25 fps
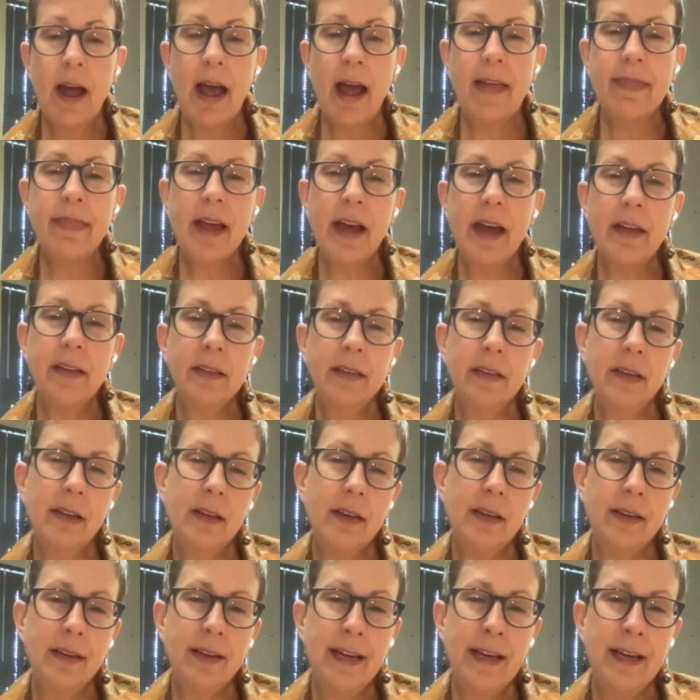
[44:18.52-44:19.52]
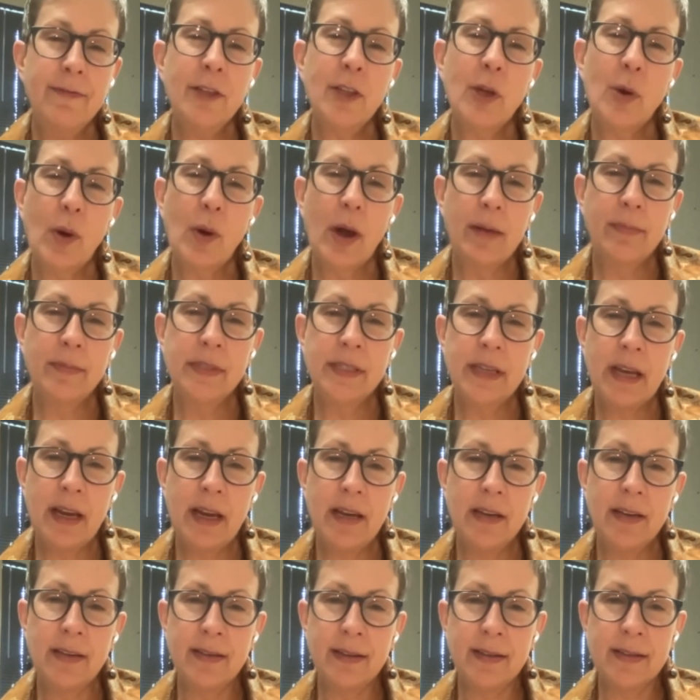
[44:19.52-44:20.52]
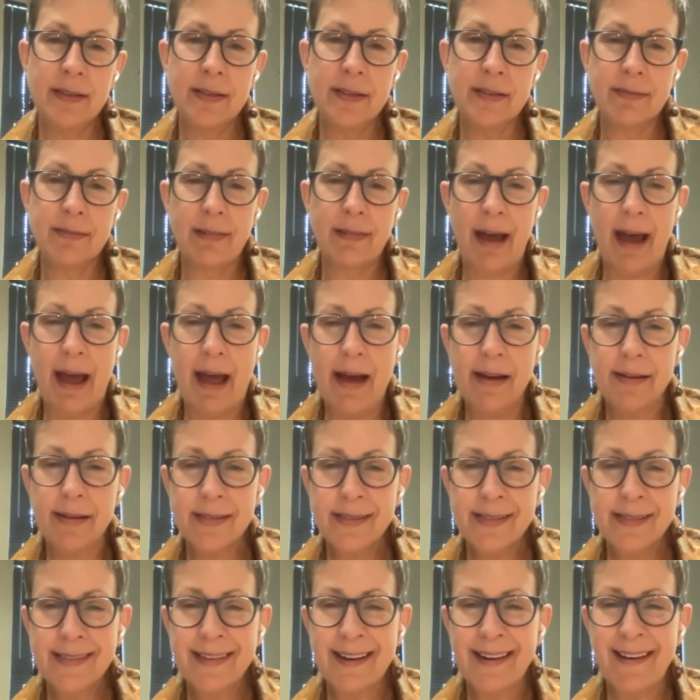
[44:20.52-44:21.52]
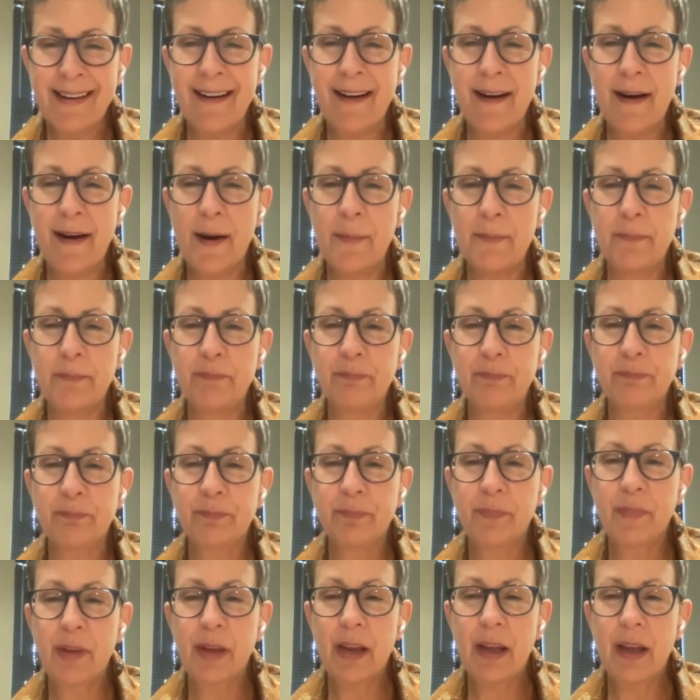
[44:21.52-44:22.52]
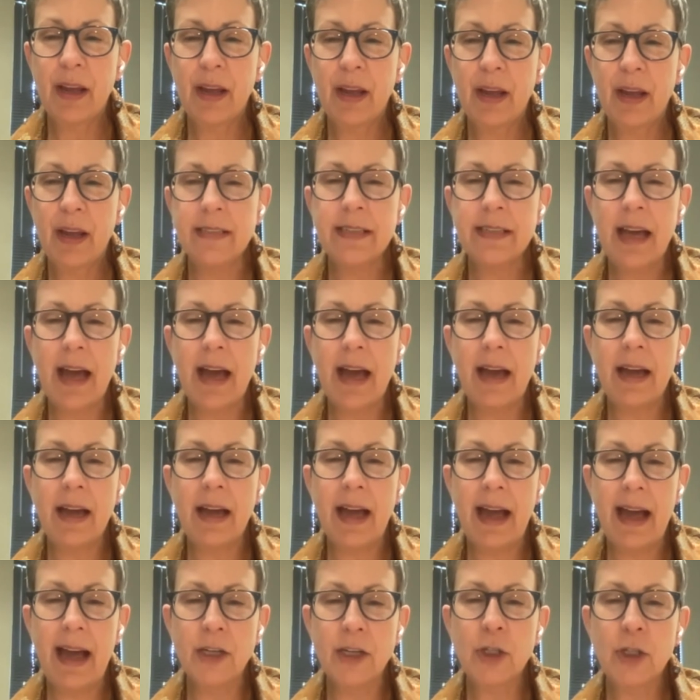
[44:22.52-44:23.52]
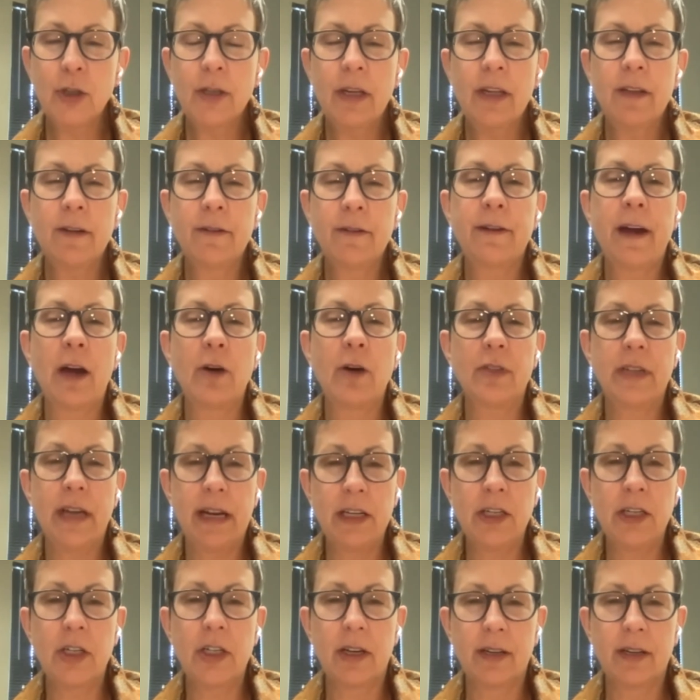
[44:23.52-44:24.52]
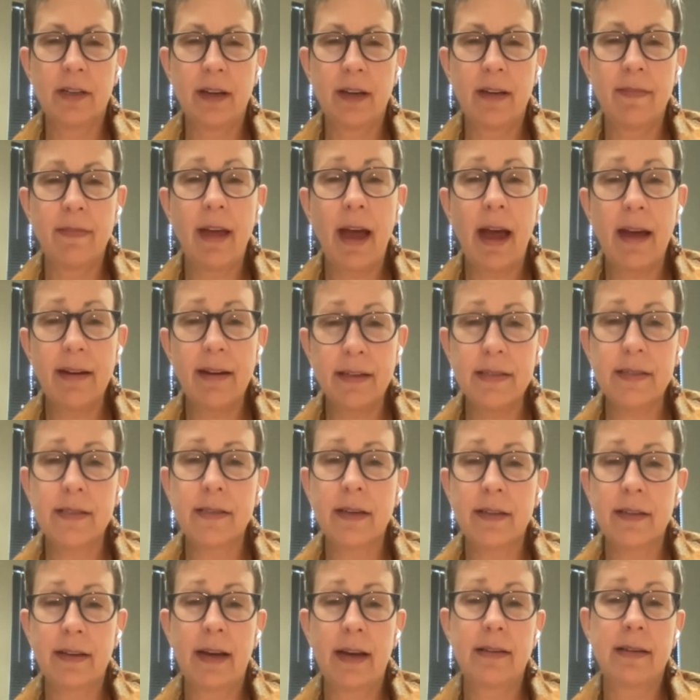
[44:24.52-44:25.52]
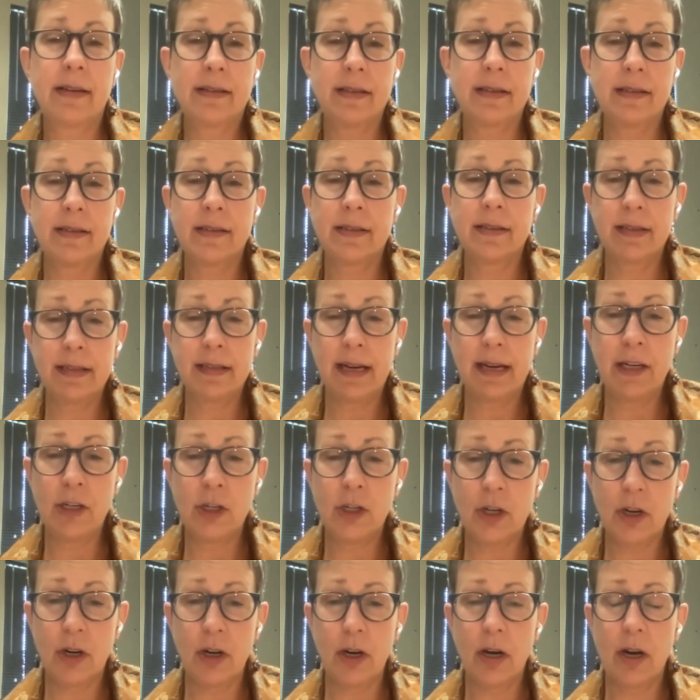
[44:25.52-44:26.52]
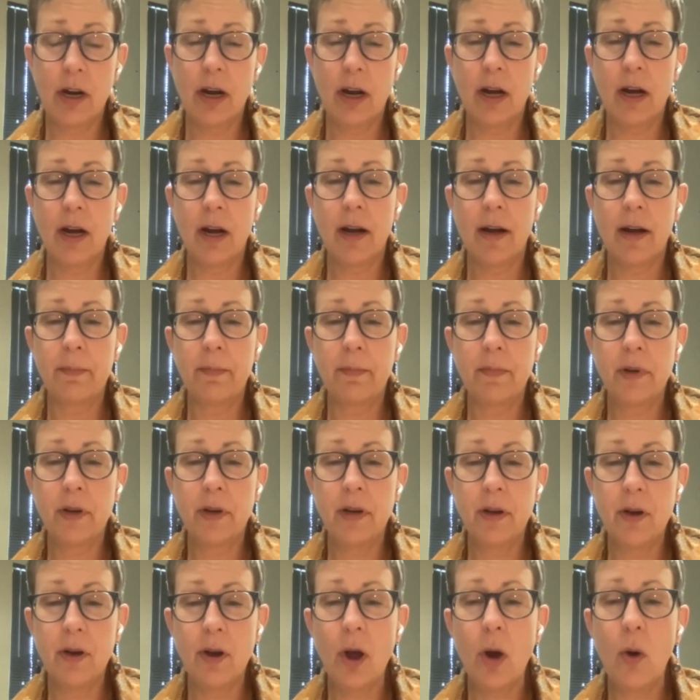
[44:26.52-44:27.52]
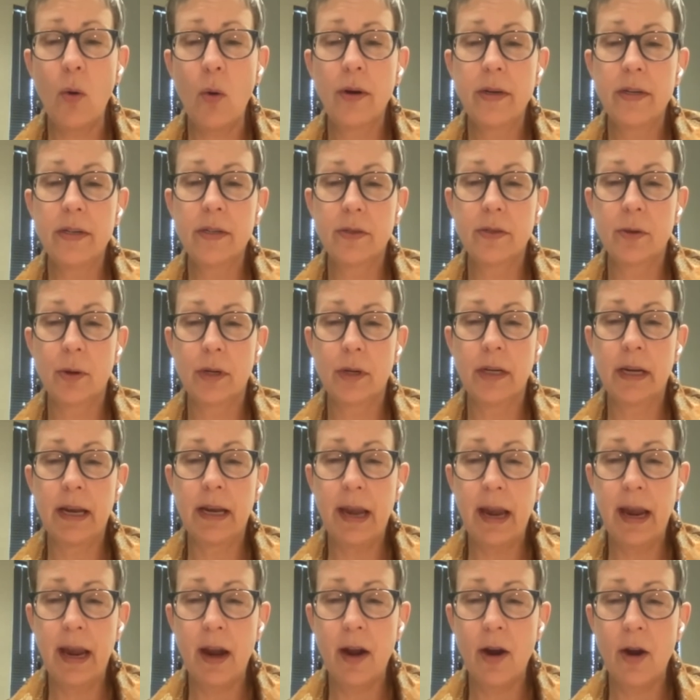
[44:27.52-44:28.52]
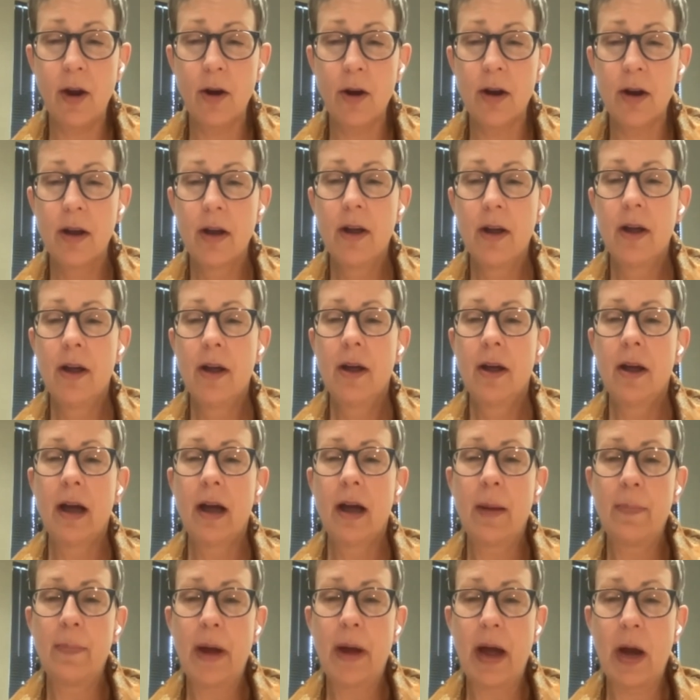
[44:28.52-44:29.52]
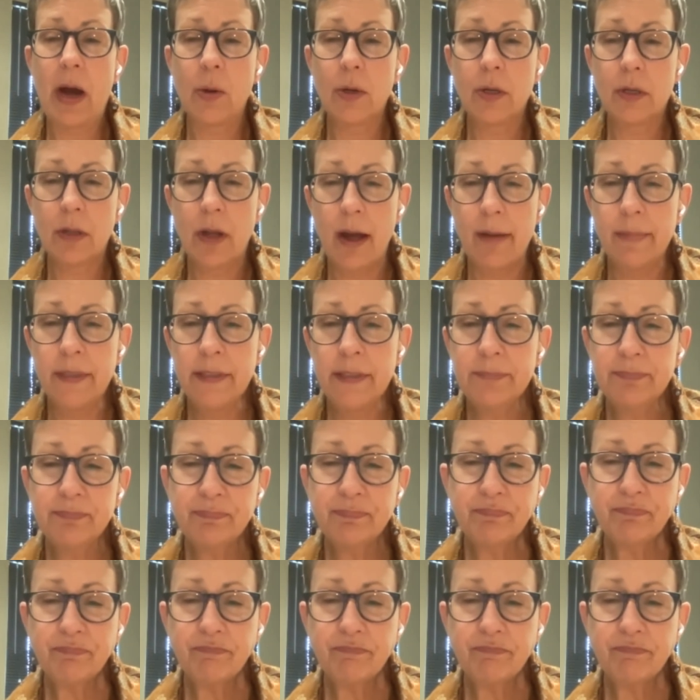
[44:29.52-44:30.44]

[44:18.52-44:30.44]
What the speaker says: And then, even though I'm saying this last, it's actually the foundation, and that is connectedness to nature. No one is going to care about climate,